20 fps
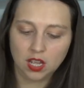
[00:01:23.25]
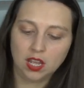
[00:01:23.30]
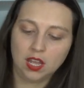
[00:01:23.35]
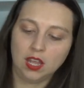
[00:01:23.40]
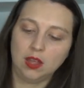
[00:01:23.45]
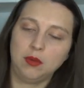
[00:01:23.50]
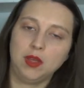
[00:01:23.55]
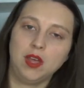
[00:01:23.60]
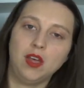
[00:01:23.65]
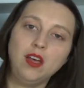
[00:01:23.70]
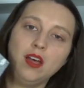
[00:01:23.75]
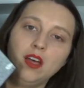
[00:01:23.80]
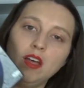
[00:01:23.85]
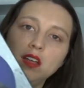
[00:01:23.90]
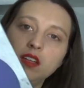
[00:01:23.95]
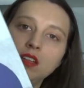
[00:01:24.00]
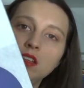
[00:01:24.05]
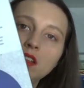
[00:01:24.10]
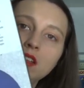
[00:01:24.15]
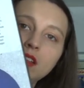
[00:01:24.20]
Here we
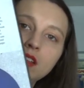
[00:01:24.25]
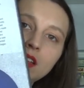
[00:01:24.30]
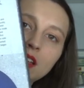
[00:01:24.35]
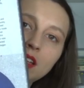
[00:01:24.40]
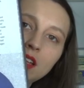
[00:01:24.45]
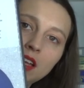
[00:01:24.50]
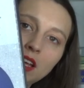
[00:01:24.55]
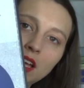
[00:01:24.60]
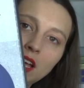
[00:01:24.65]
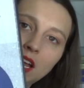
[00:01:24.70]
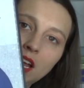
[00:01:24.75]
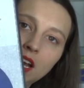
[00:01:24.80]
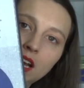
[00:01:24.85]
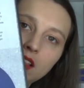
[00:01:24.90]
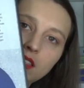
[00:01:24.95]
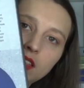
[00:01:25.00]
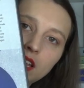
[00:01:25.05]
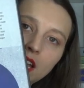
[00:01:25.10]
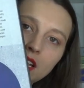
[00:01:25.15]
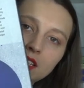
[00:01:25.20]
are
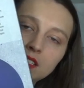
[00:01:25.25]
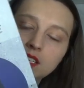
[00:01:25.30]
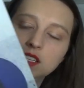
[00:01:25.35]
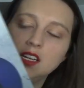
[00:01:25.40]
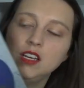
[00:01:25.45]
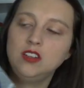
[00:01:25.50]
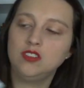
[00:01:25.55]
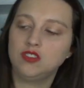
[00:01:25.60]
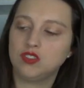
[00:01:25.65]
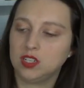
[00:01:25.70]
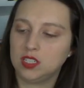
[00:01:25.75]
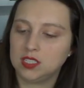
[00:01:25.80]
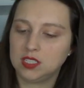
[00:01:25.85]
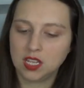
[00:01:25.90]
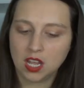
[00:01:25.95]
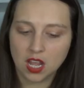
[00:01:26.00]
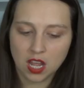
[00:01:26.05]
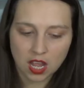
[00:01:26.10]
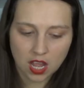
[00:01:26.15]
in the 1800s.